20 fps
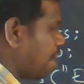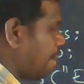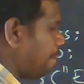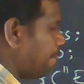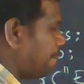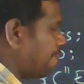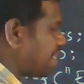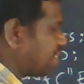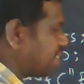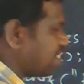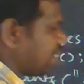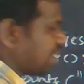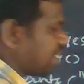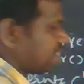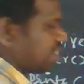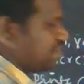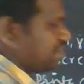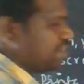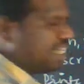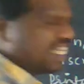percentage
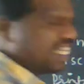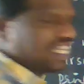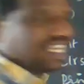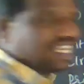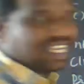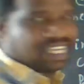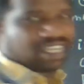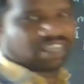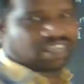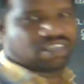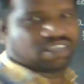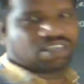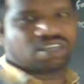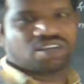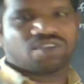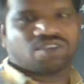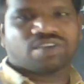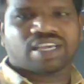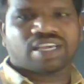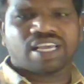of d here.
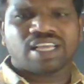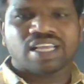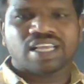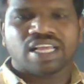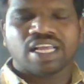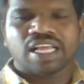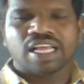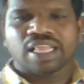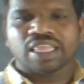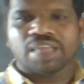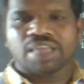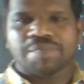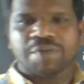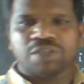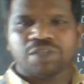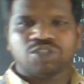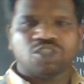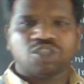Okay, the first